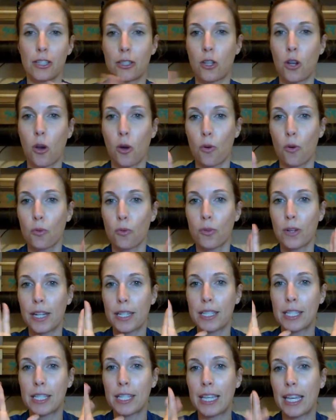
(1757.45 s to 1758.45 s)
tone
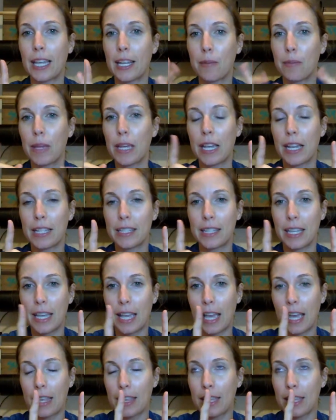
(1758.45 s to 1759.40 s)
skin, because they